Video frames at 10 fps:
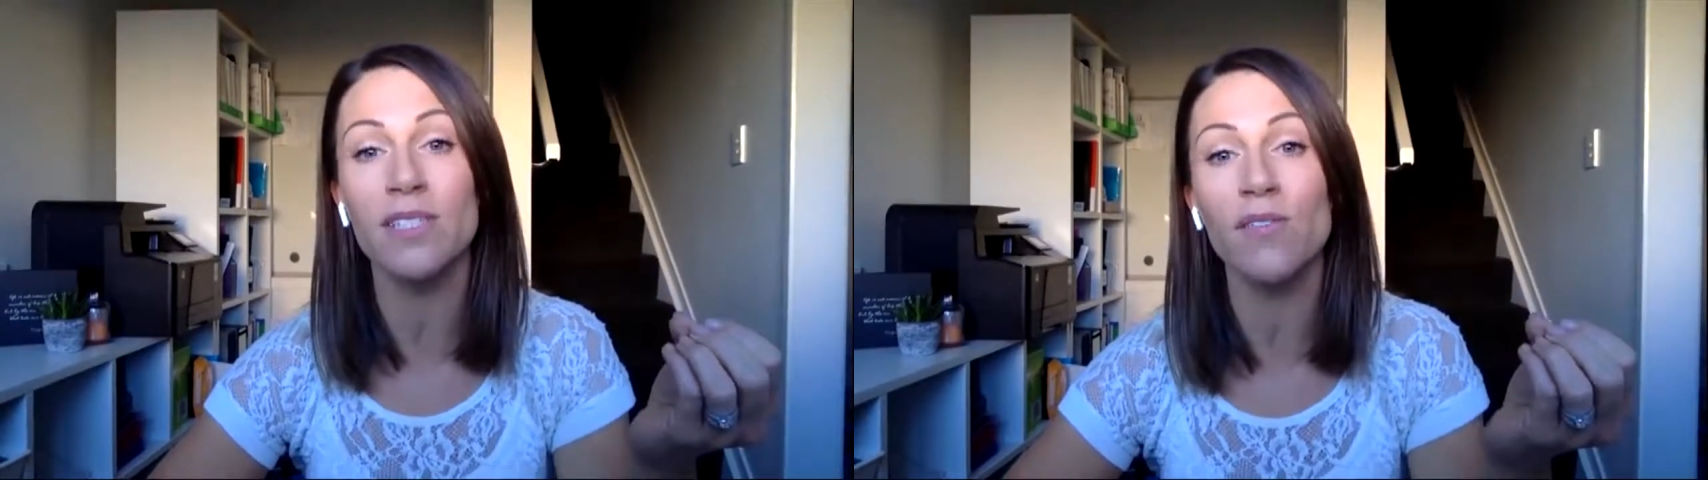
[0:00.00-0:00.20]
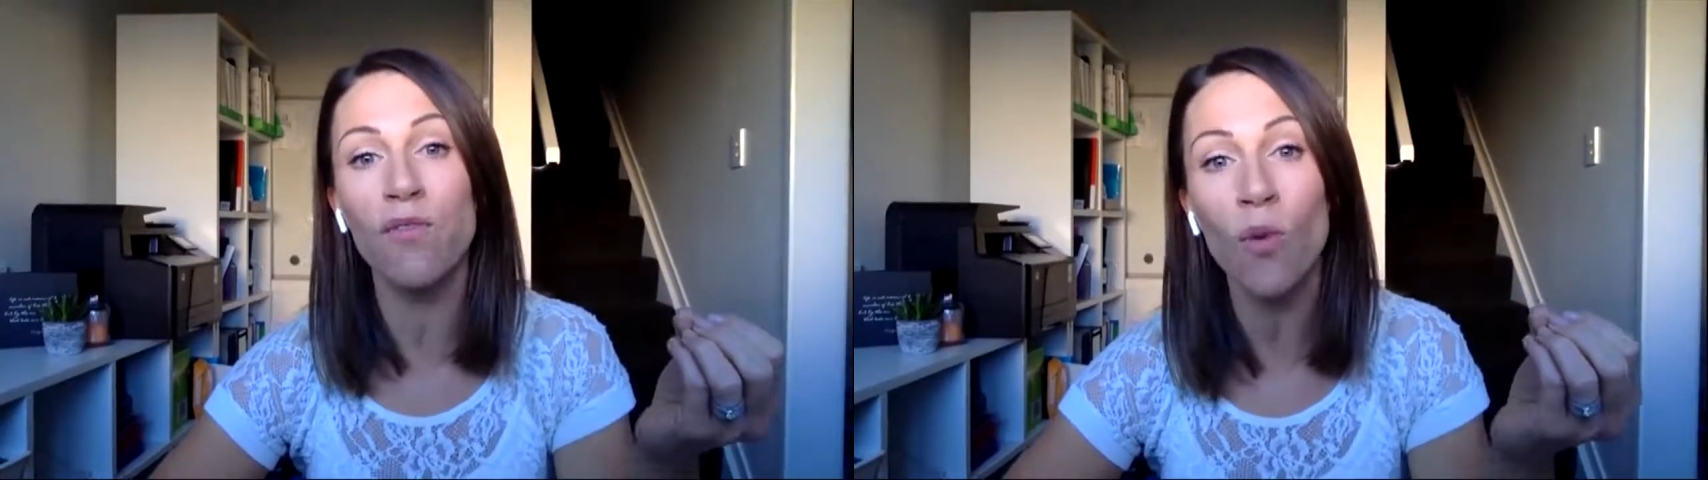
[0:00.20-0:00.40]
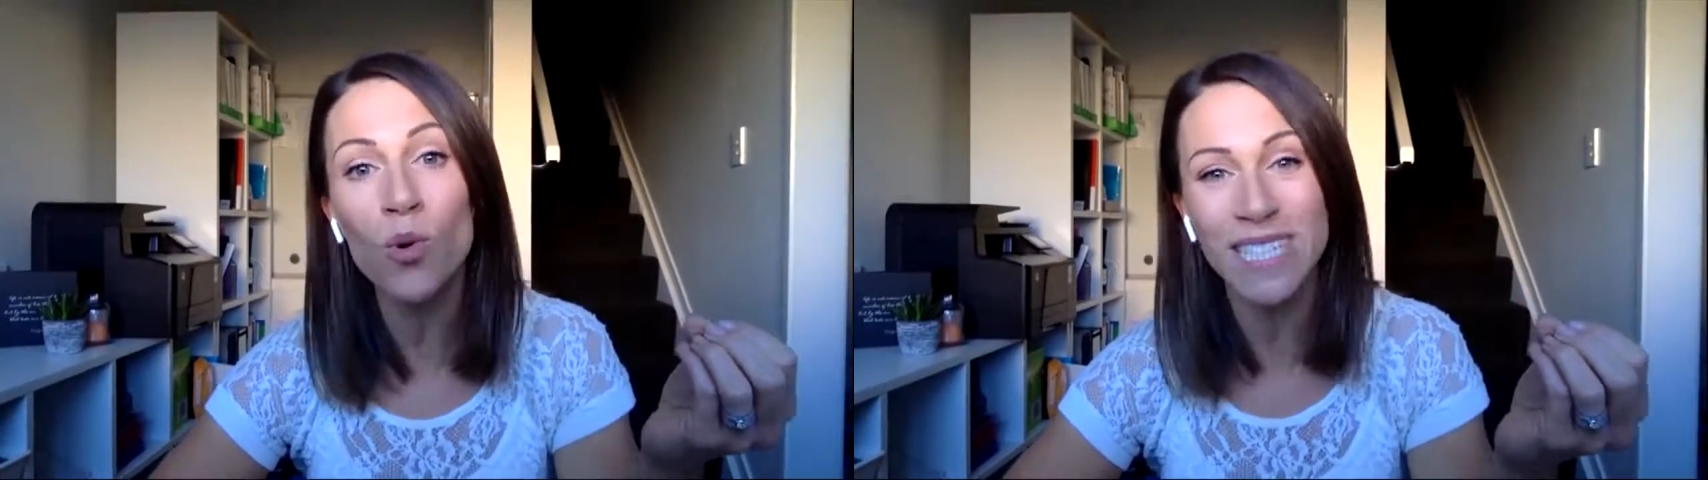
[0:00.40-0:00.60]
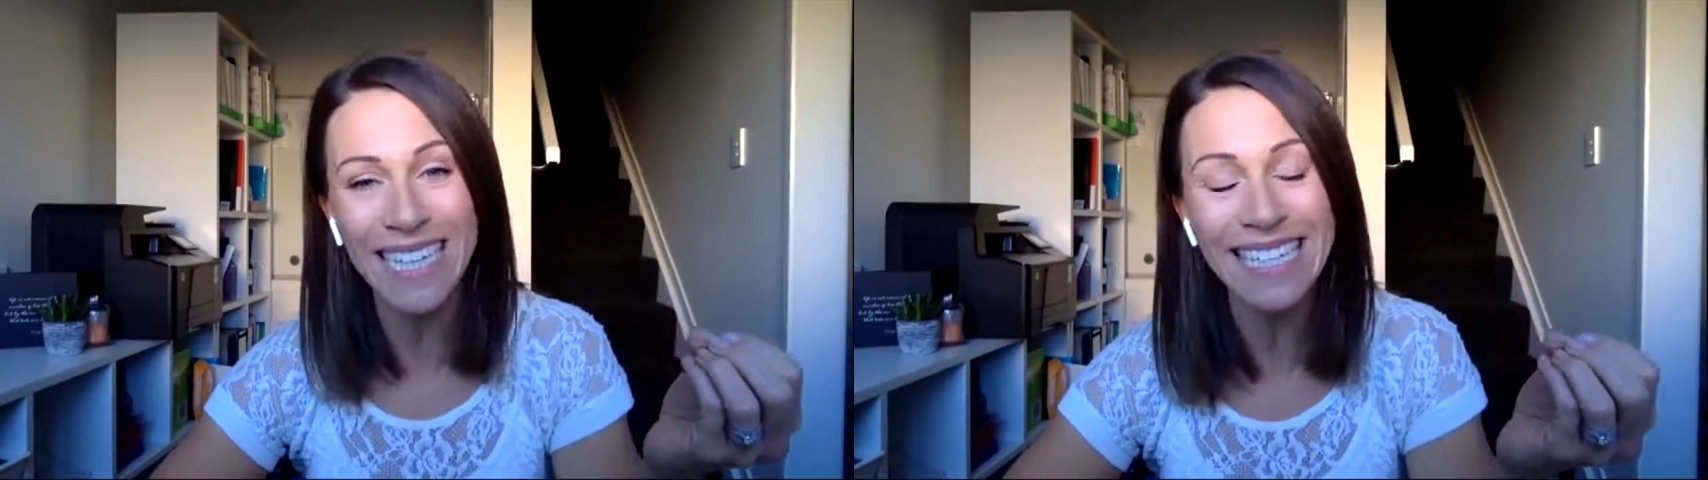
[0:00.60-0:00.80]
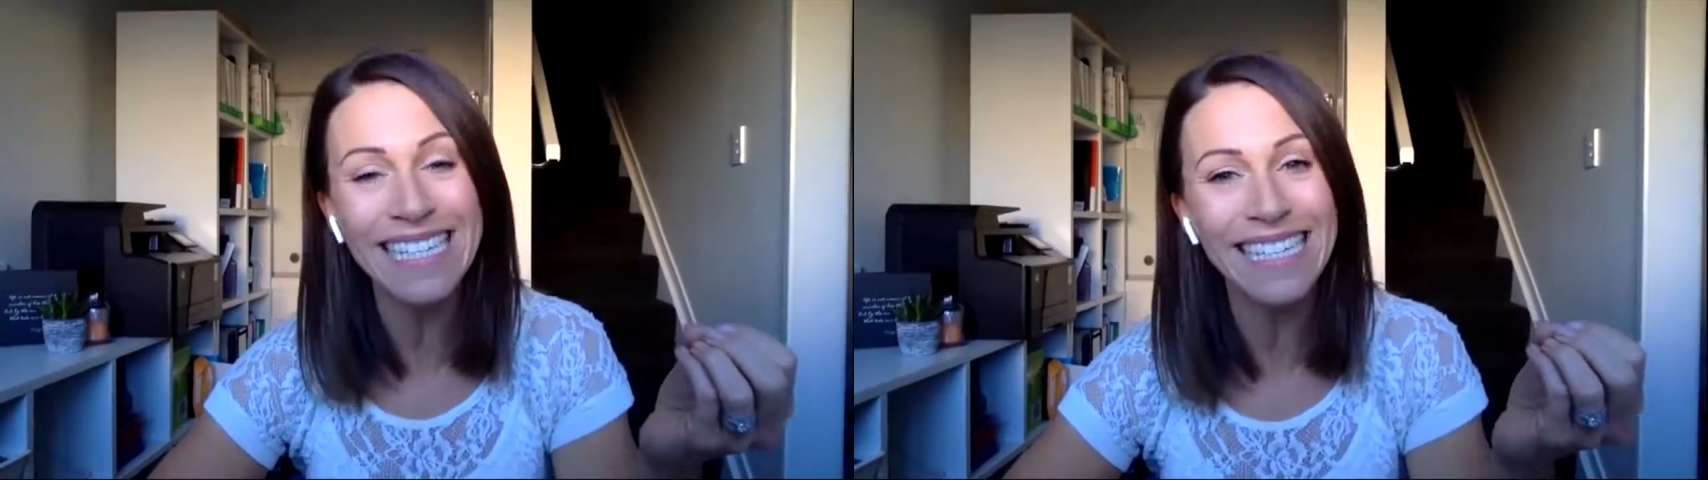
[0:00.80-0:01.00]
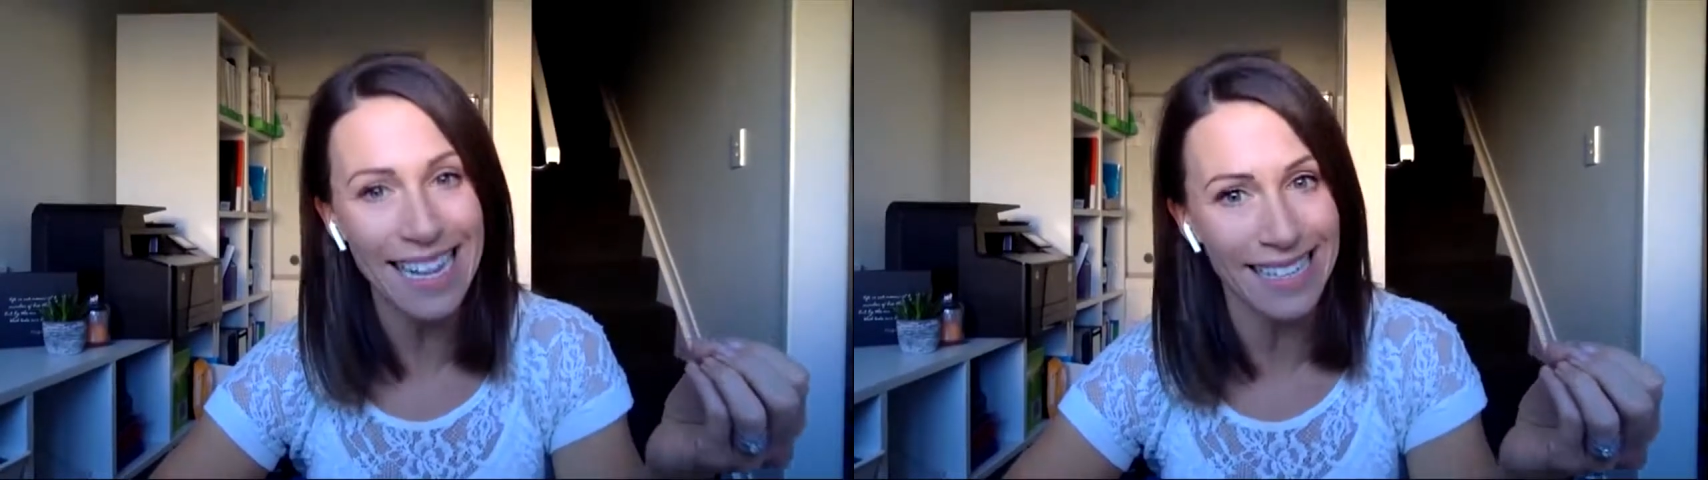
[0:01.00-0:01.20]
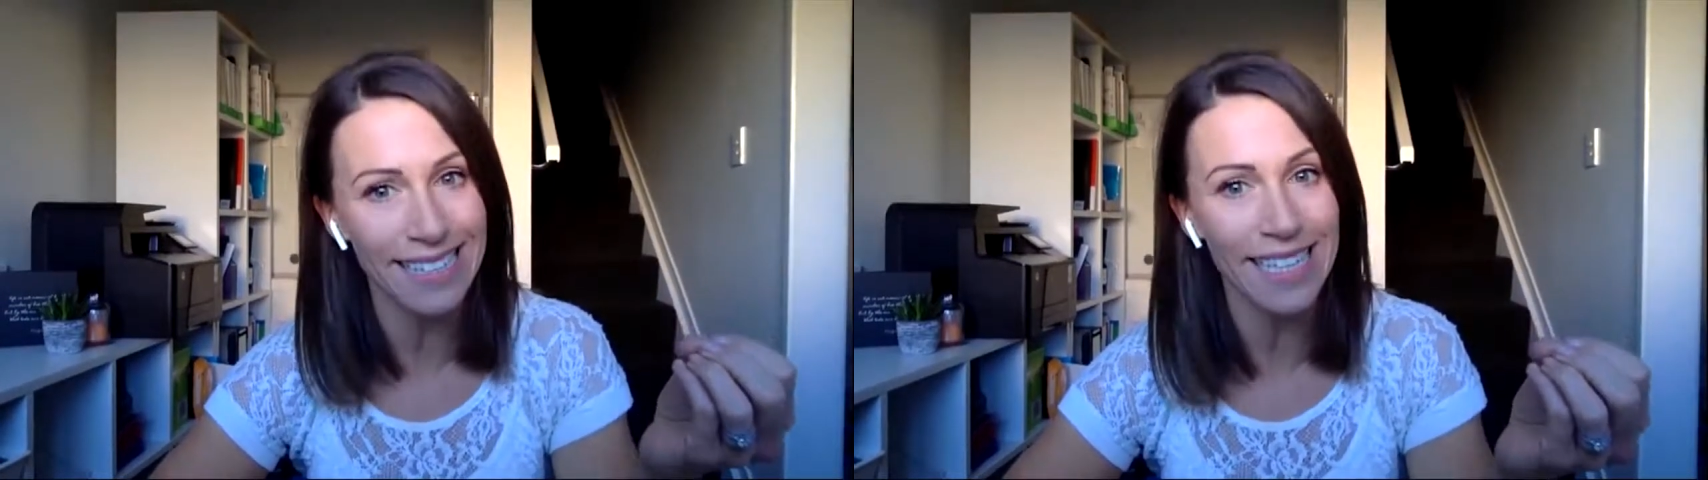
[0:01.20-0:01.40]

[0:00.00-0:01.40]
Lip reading: is 14 cents.